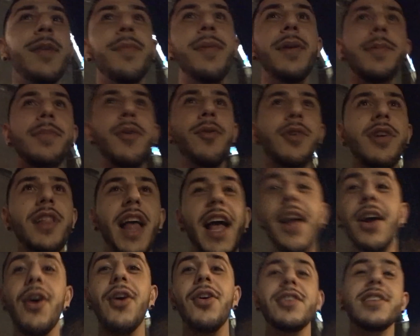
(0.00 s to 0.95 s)
People were
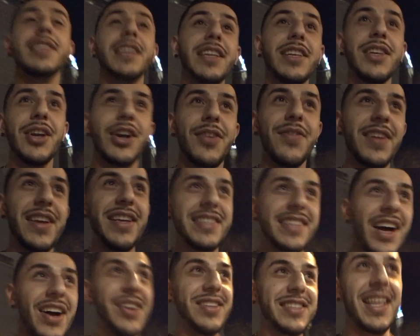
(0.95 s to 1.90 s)
like, oh, is he
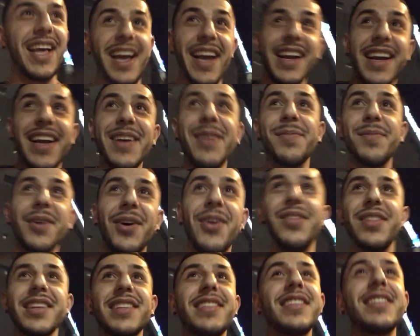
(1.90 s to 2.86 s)
nervous? I was like,
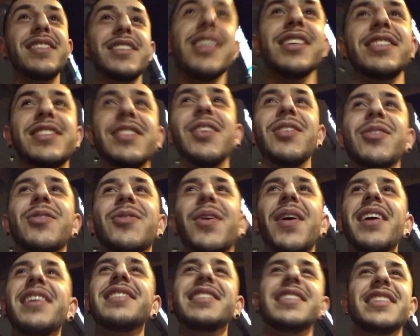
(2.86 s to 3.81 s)
bro, this is just so
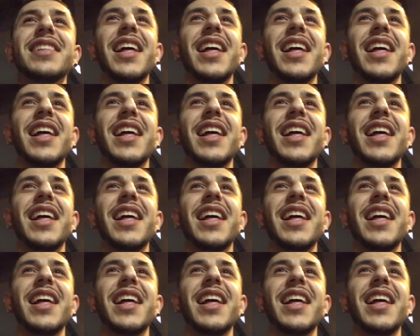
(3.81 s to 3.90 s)
crazy.